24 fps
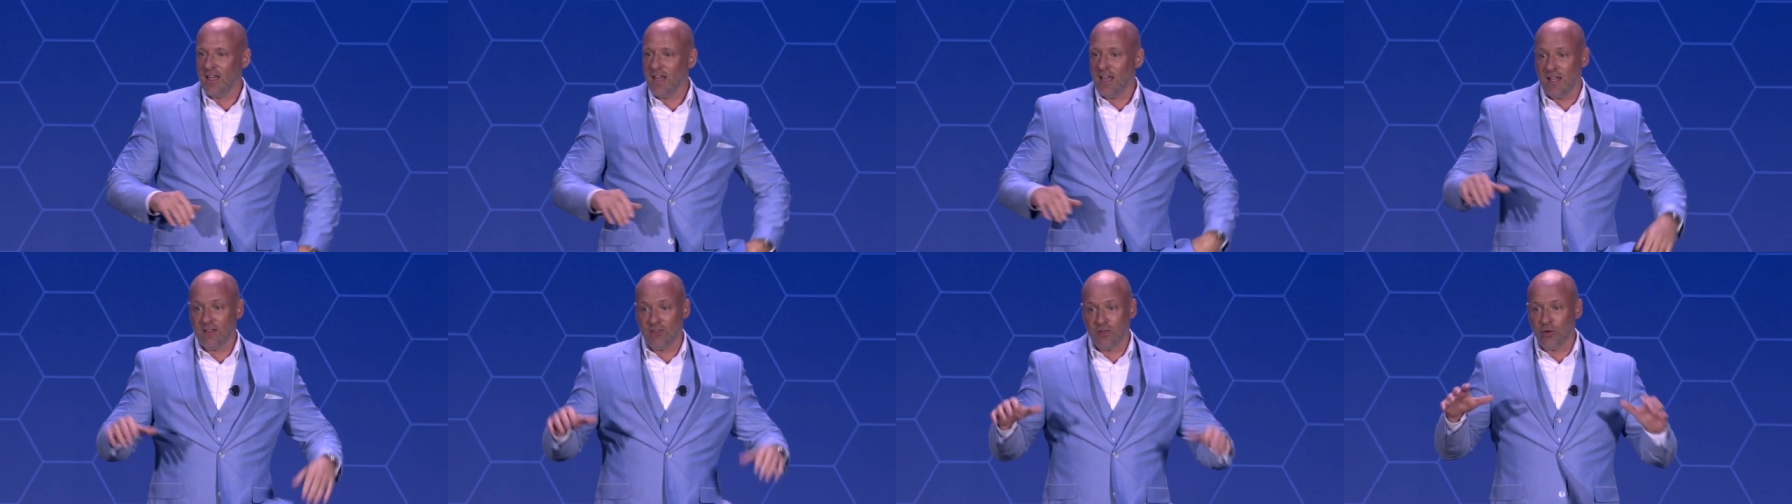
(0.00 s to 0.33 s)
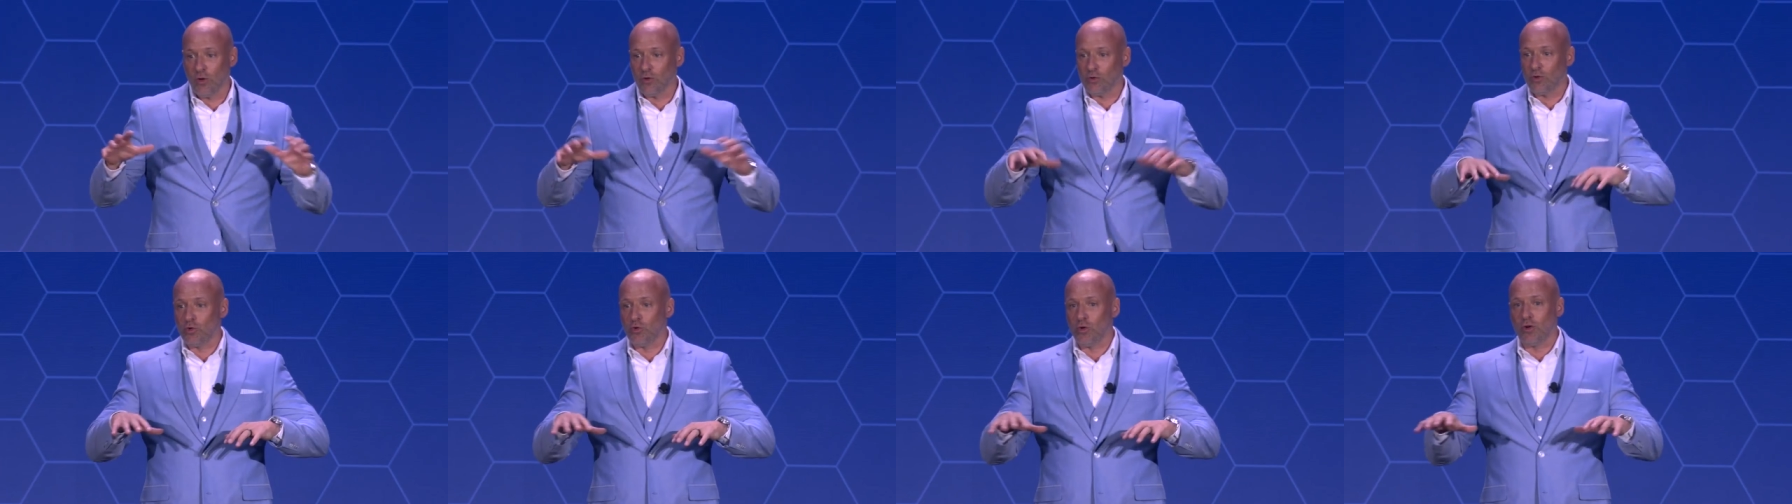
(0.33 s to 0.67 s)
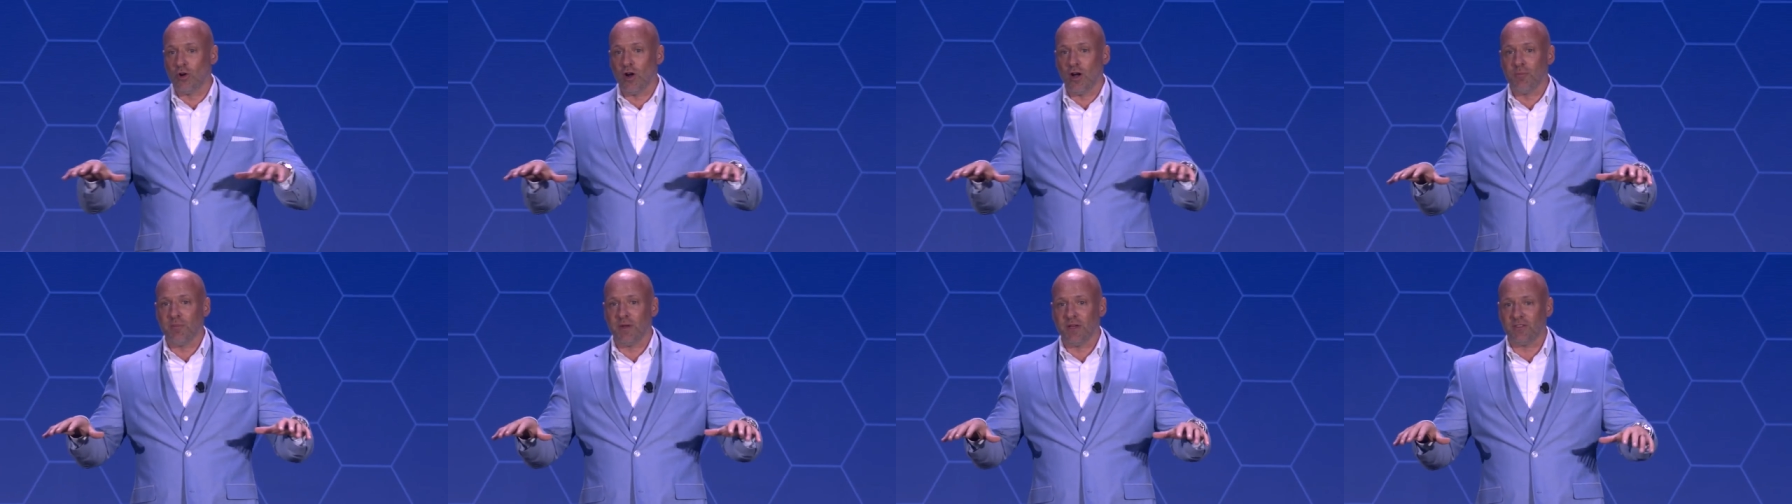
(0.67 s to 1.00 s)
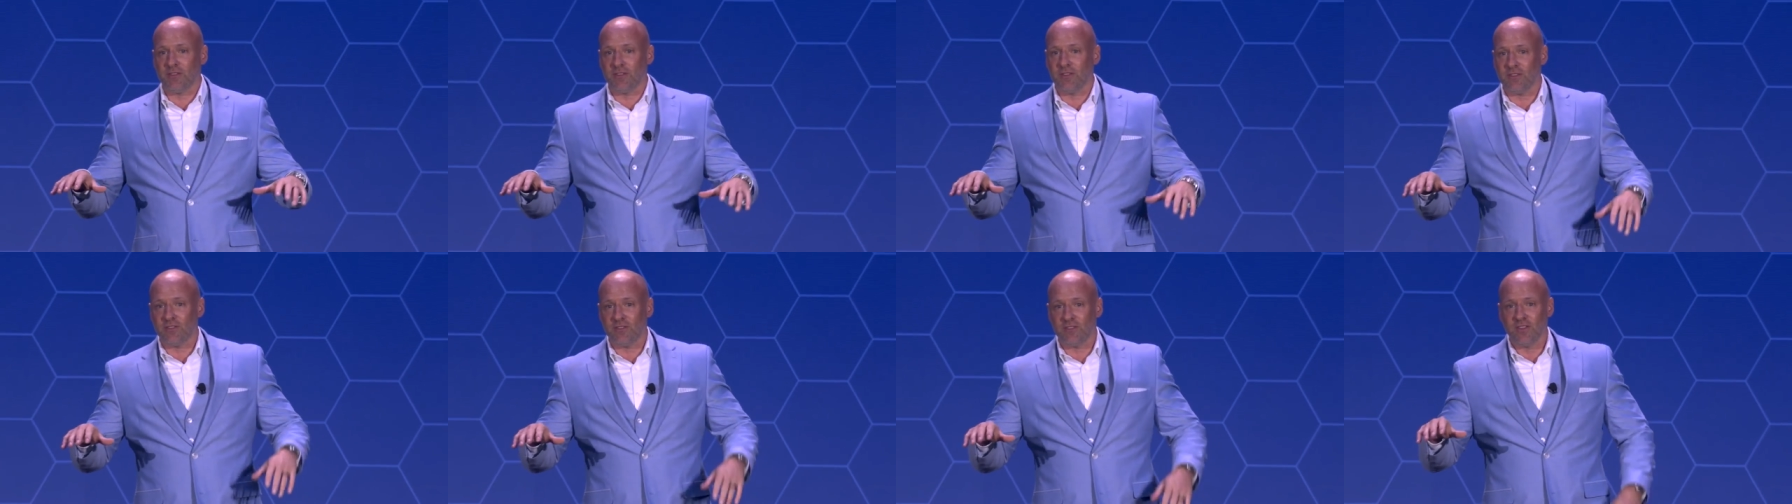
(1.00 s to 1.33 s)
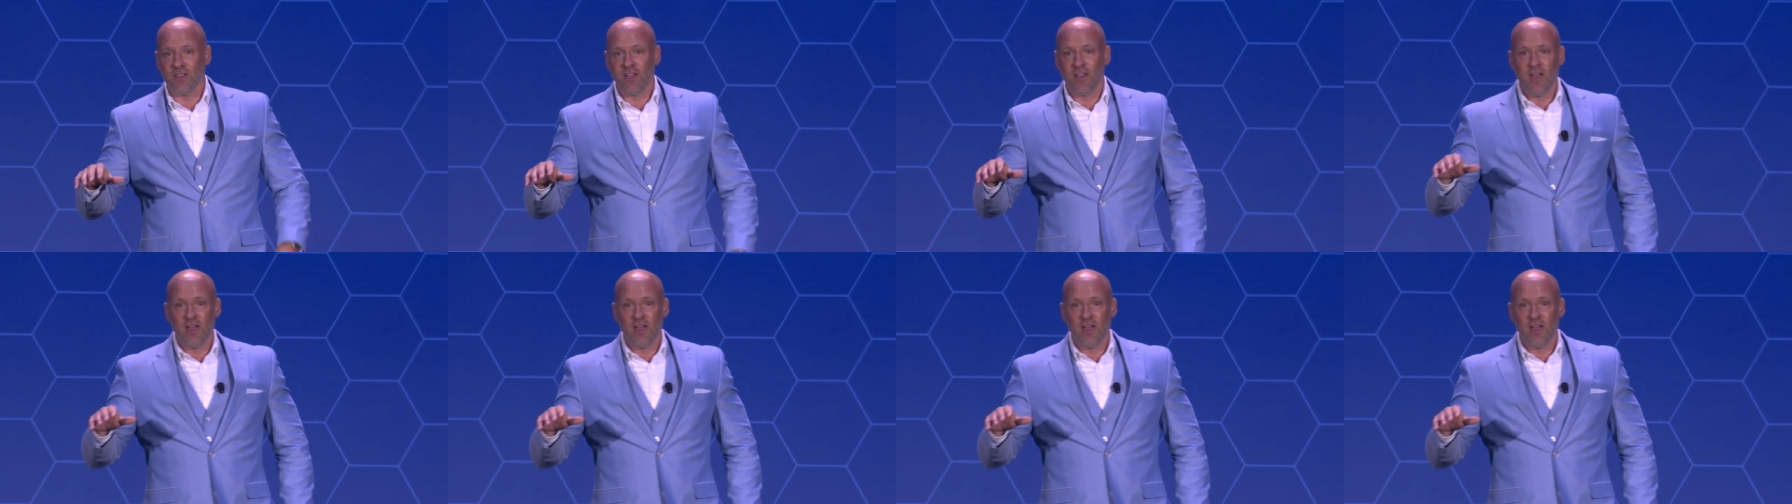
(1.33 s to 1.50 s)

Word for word: And so true in our business.